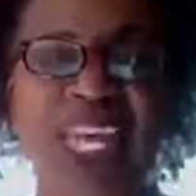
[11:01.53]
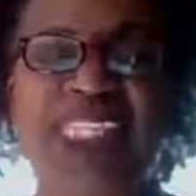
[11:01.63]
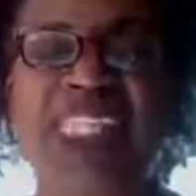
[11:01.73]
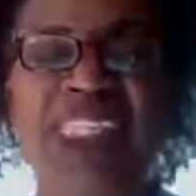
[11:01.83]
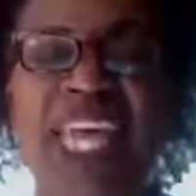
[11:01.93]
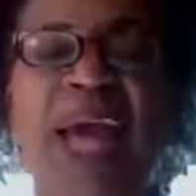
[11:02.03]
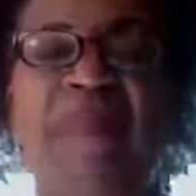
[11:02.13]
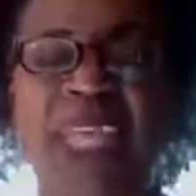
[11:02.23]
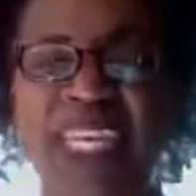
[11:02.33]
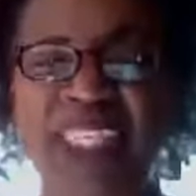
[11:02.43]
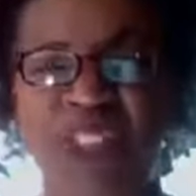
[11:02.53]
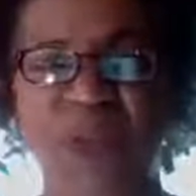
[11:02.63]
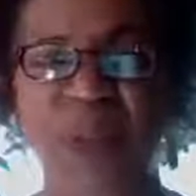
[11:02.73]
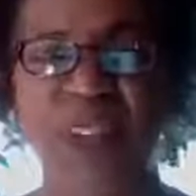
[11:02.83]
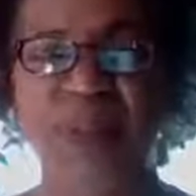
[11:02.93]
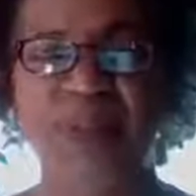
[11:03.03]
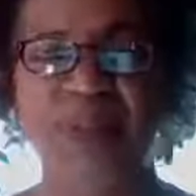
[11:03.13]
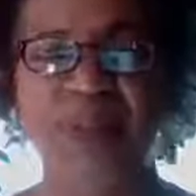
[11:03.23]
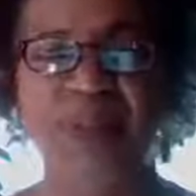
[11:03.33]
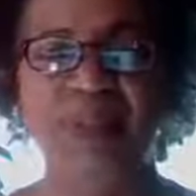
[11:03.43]
is to tap into it.
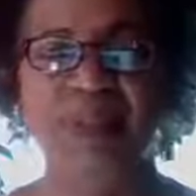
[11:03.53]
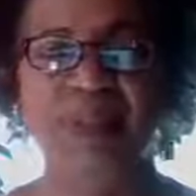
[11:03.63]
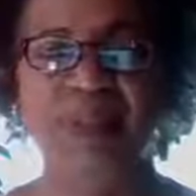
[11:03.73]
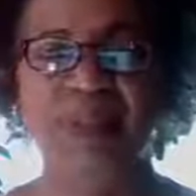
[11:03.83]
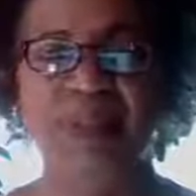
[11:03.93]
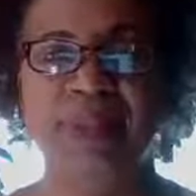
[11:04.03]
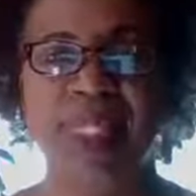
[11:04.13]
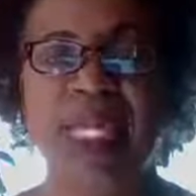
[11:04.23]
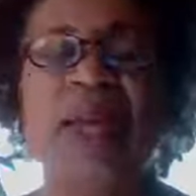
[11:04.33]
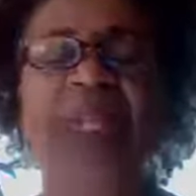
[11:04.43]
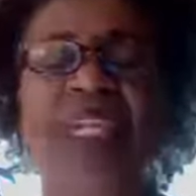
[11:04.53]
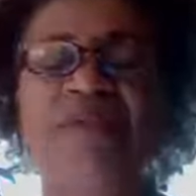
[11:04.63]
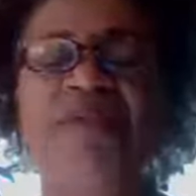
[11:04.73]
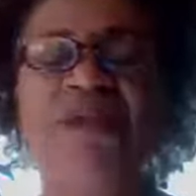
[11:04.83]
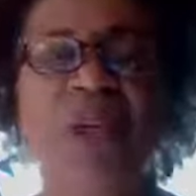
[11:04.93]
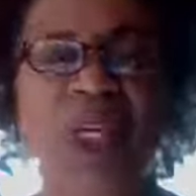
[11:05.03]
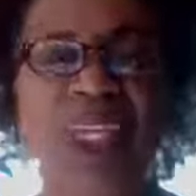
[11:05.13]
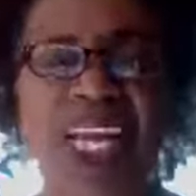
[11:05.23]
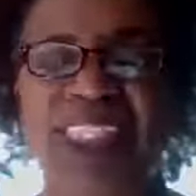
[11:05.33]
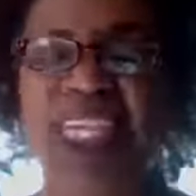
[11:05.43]
And I'm looking forward
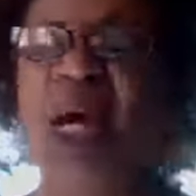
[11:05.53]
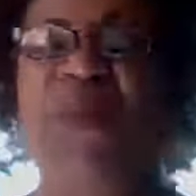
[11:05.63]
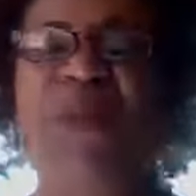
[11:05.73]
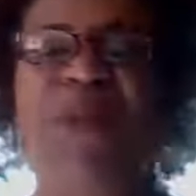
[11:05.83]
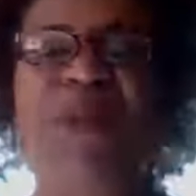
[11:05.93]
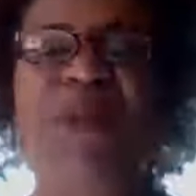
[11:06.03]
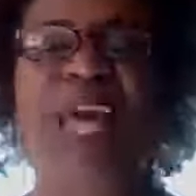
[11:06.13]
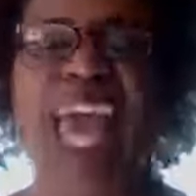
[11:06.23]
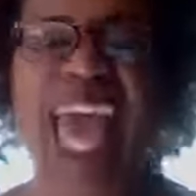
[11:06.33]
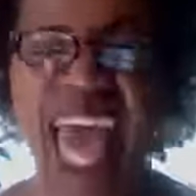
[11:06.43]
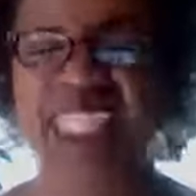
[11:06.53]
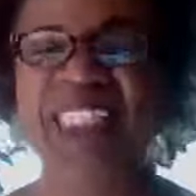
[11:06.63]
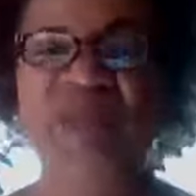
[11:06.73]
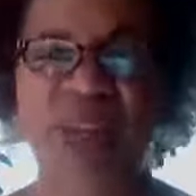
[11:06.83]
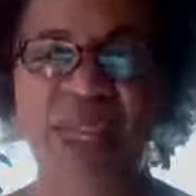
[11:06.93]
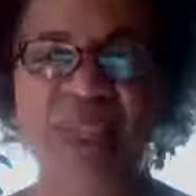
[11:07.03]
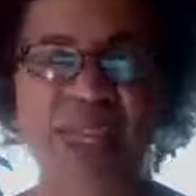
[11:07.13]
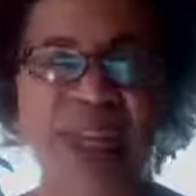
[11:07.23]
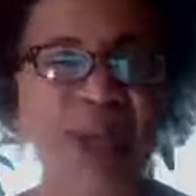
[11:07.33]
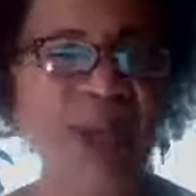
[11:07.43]
to helping you activate
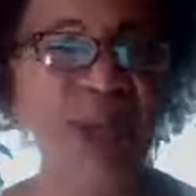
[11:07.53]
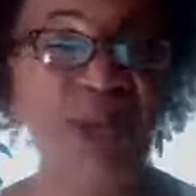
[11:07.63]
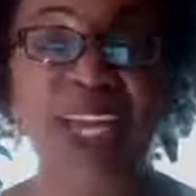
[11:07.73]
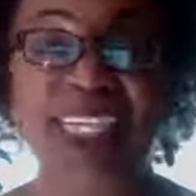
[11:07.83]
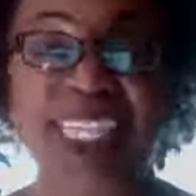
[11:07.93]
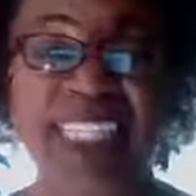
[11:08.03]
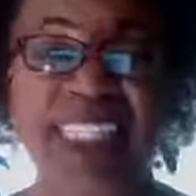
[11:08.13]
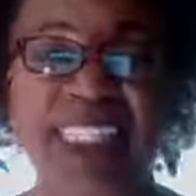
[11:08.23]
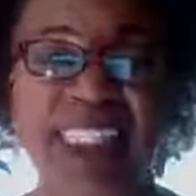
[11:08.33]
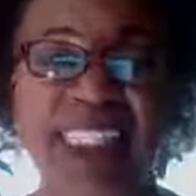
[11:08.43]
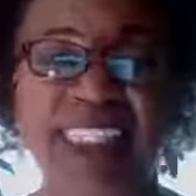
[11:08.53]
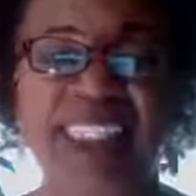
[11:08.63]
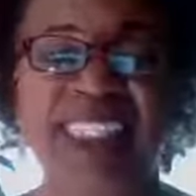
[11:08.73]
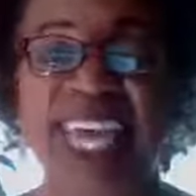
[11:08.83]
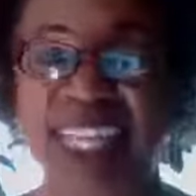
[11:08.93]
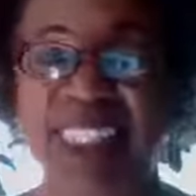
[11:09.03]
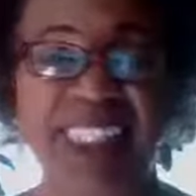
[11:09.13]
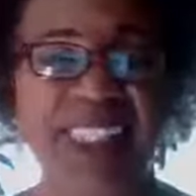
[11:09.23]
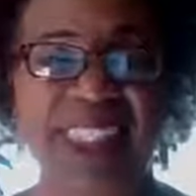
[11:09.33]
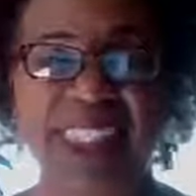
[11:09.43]
your greatness.
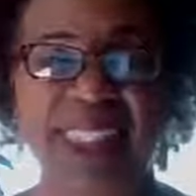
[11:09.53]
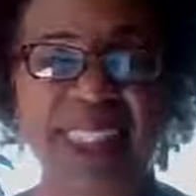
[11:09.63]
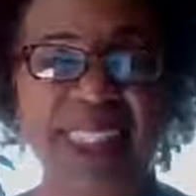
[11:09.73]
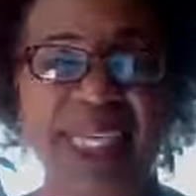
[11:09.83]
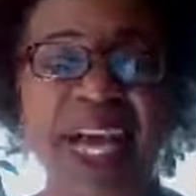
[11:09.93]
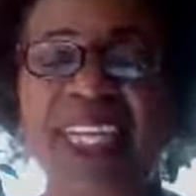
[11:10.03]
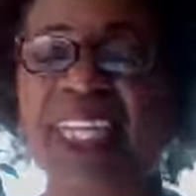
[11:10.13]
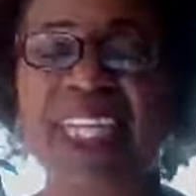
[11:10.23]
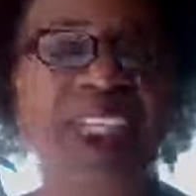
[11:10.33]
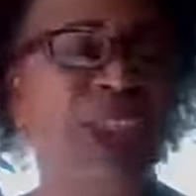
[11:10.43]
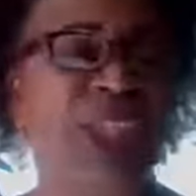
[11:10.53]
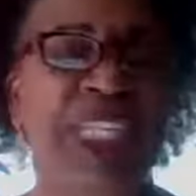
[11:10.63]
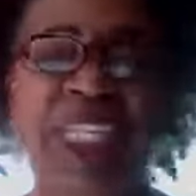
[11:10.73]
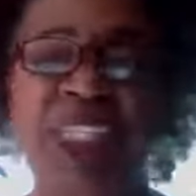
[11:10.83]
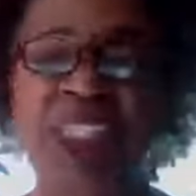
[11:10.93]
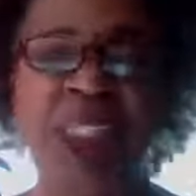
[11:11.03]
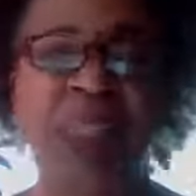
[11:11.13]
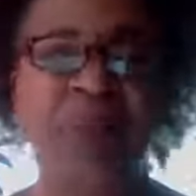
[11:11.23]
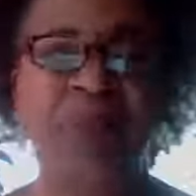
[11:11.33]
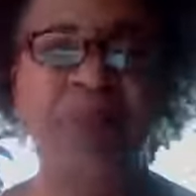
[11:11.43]
Yes, unleash your leadership
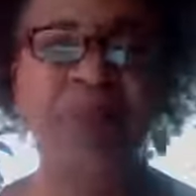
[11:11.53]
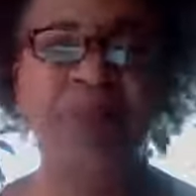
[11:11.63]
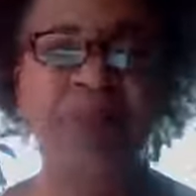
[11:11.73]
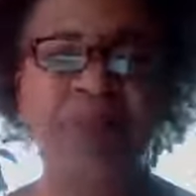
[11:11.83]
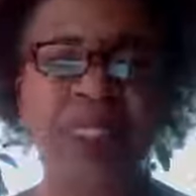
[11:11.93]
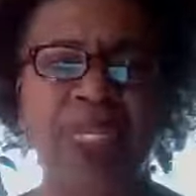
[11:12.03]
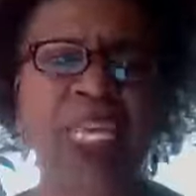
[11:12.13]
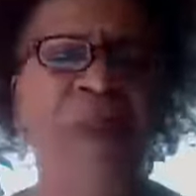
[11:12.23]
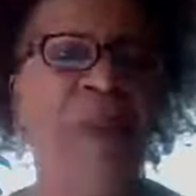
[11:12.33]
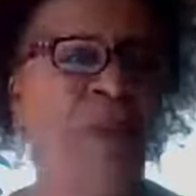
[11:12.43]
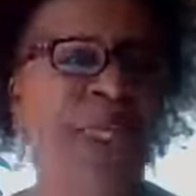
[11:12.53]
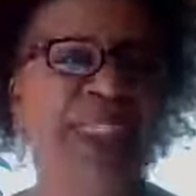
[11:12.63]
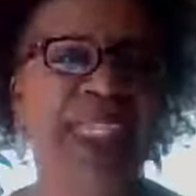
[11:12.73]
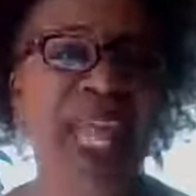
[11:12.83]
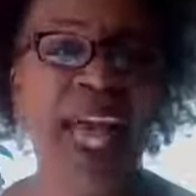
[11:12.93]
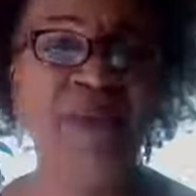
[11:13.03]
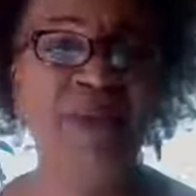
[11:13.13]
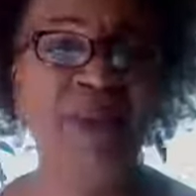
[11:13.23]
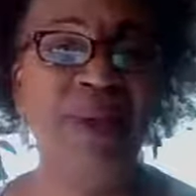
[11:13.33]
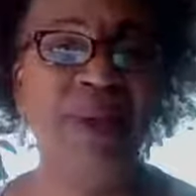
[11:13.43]
and embrace life
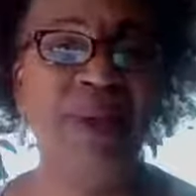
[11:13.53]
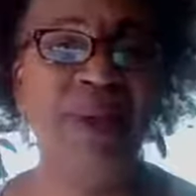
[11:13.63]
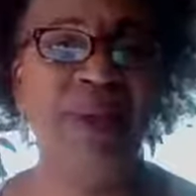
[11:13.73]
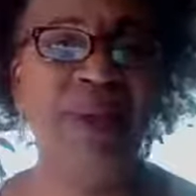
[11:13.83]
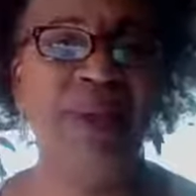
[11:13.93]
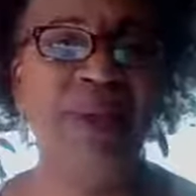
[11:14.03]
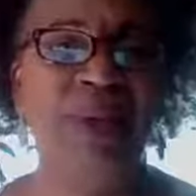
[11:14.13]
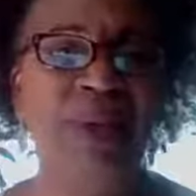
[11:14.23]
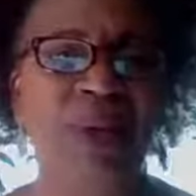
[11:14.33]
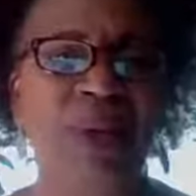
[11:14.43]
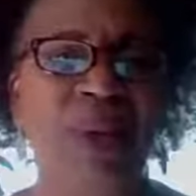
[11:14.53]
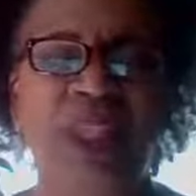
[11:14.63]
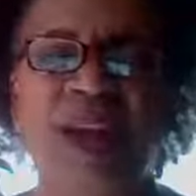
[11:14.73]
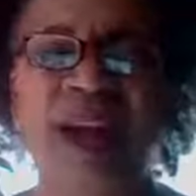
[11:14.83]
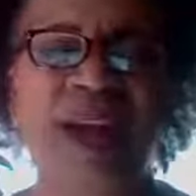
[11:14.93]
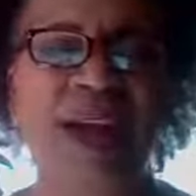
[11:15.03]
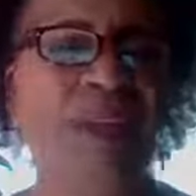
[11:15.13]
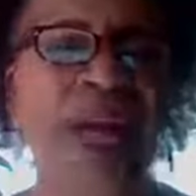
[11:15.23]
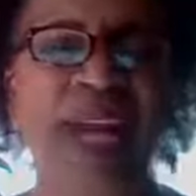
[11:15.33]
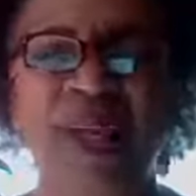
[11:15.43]
with a heart
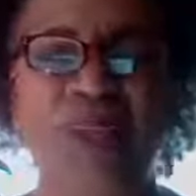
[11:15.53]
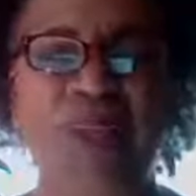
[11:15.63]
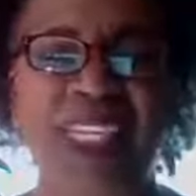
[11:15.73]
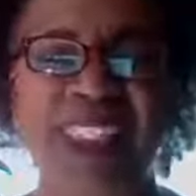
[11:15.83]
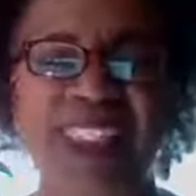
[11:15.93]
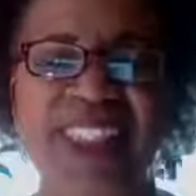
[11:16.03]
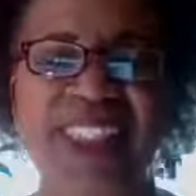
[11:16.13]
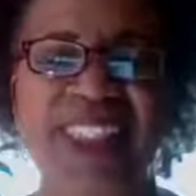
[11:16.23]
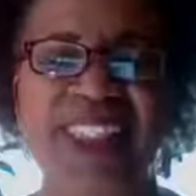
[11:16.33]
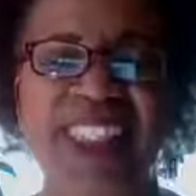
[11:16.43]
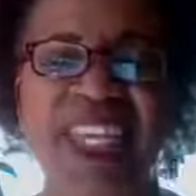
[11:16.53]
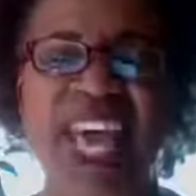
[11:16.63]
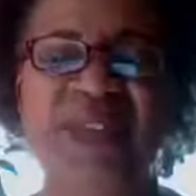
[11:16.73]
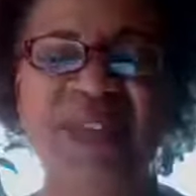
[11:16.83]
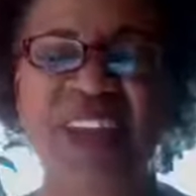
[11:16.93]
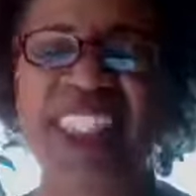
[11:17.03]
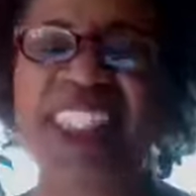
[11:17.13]
wide open. Have a great